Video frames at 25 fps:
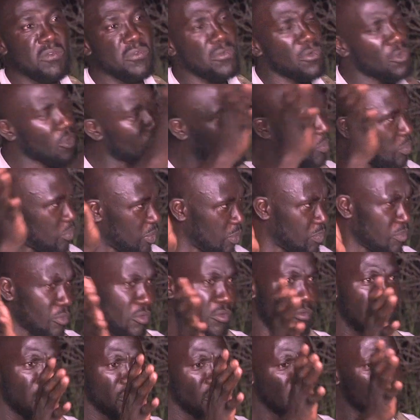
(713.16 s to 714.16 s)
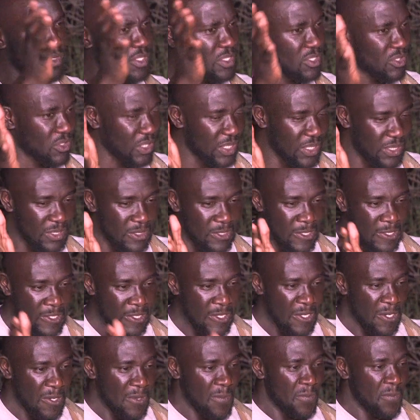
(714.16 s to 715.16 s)
follow people, follow the trail.
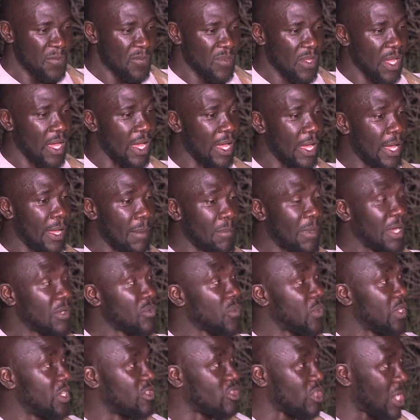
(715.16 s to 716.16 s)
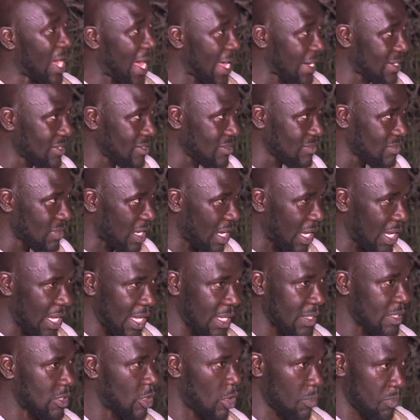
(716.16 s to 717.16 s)
But we'd run
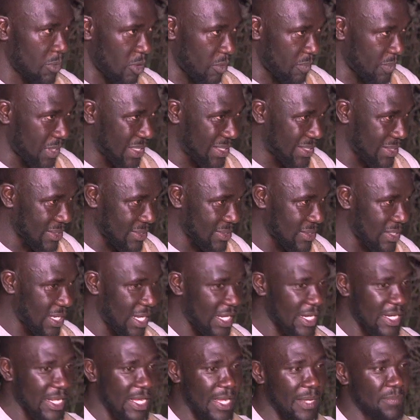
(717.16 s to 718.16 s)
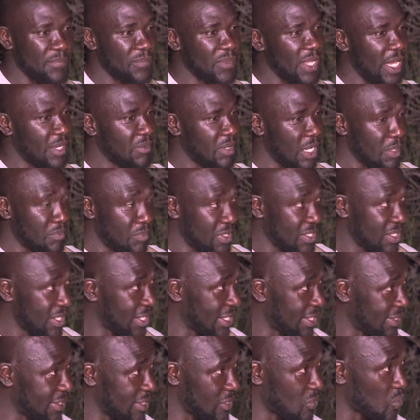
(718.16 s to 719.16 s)
a couple of meters and
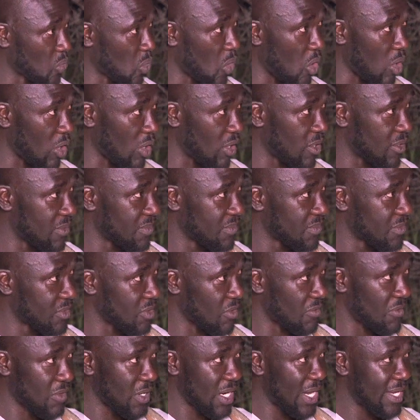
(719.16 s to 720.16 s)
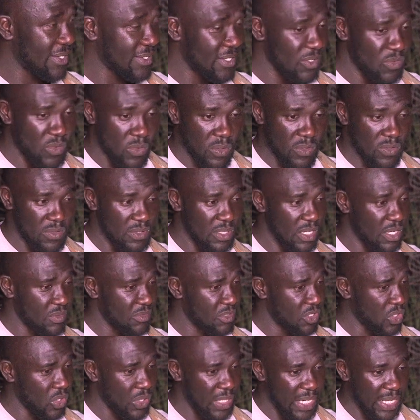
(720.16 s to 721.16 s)
basically just walk. So for us it was,
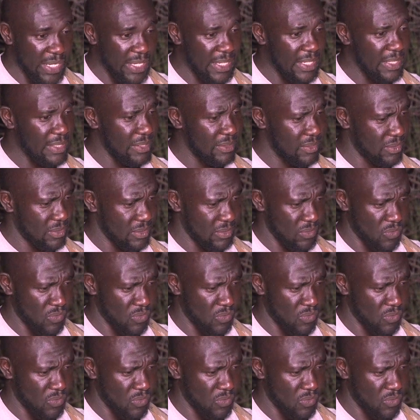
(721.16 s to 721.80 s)
leg it,